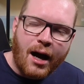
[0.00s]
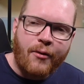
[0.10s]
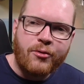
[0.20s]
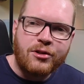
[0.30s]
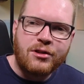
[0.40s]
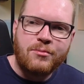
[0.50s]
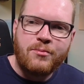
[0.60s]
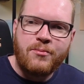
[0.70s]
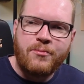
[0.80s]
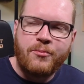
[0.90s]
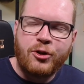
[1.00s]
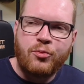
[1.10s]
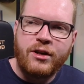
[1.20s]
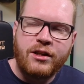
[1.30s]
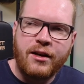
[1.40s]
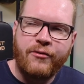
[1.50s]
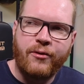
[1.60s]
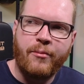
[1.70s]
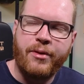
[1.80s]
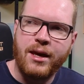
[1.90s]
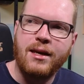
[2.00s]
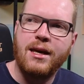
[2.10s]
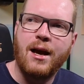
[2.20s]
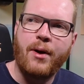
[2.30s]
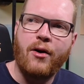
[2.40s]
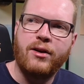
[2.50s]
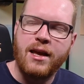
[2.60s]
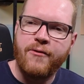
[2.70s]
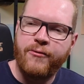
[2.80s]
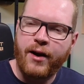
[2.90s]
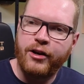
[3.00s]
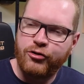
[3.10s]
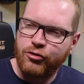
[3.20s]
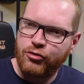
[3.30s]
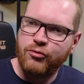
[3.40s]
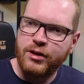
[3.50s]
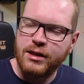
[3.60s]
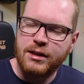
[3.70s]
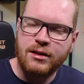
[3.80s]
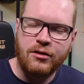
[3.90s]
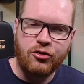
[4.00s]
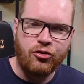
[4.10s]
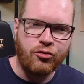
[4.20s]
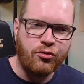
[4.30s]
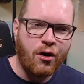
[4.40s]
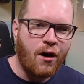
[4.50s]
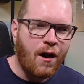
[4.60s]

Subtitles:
I was switching from thinking about if I should do this to